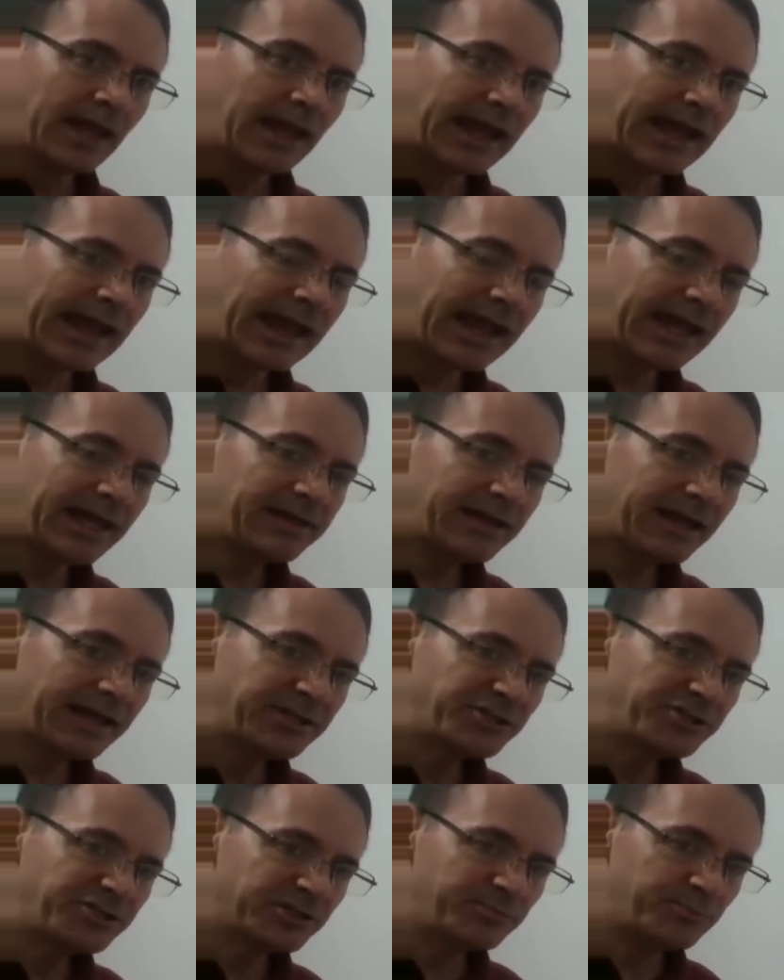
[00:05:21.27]
And I
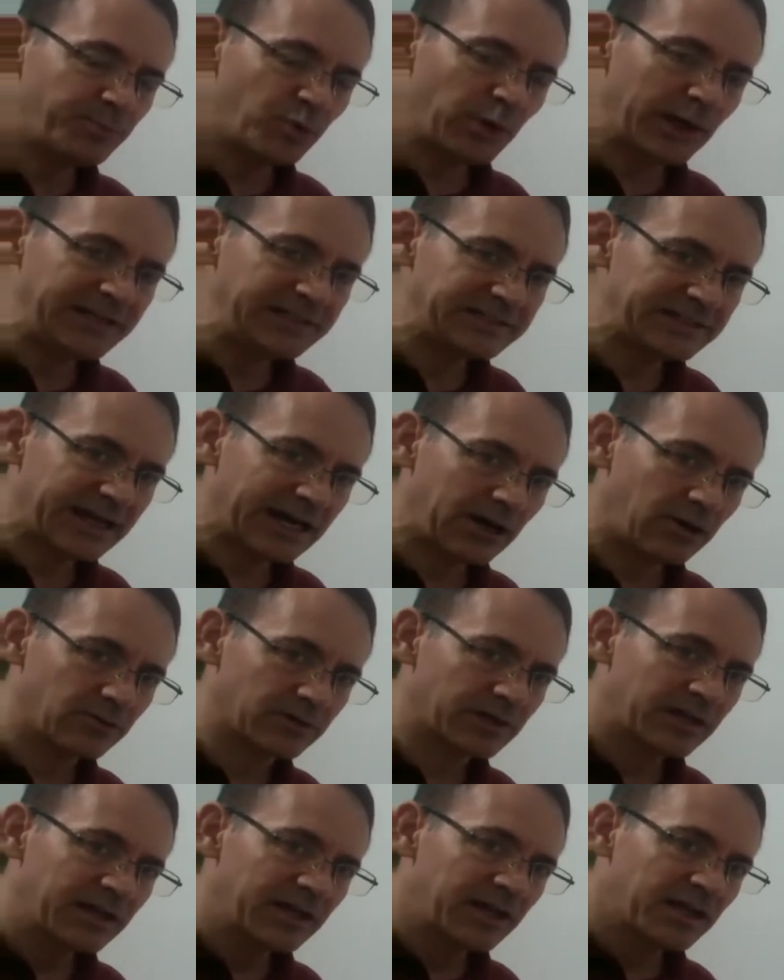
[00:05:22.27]
should point out
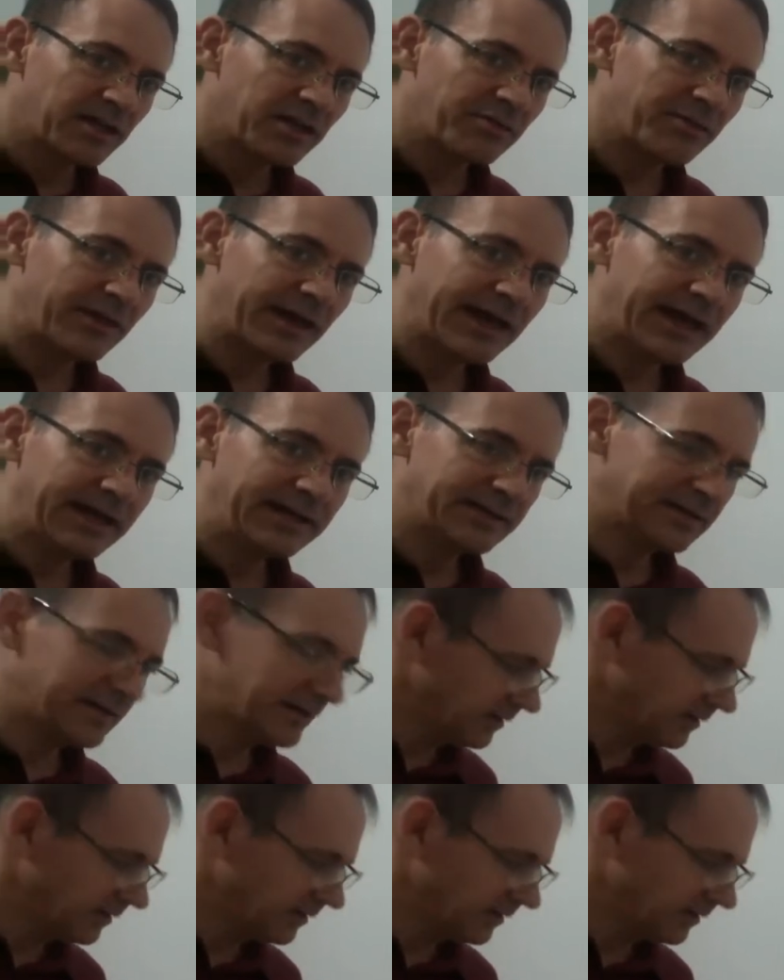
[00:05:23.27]
that